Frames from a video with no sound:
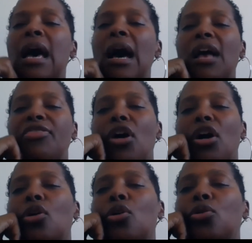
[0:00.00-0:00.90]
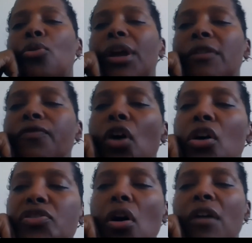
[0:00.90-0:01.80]
I thought old credit
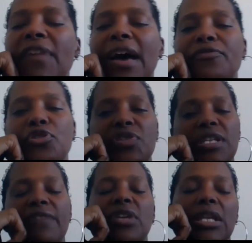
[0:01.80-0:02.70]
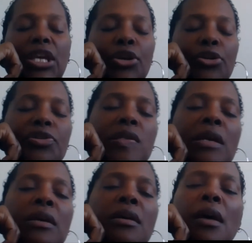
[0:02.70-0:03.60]
falls off after 7 years.
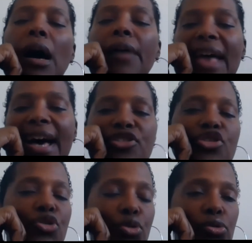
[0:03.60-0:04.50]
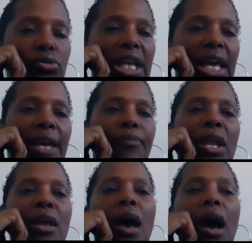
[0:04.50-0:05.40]
That's true, Lee.
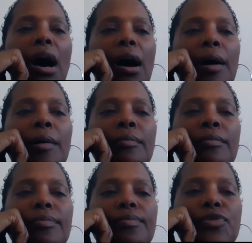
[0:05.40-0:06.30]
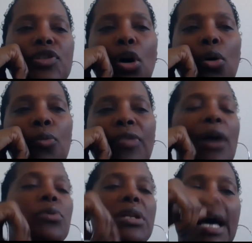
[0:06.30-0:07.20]
So that
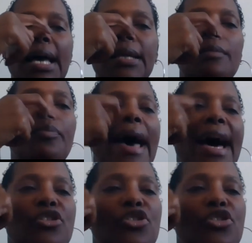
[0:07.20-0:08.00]
would not impact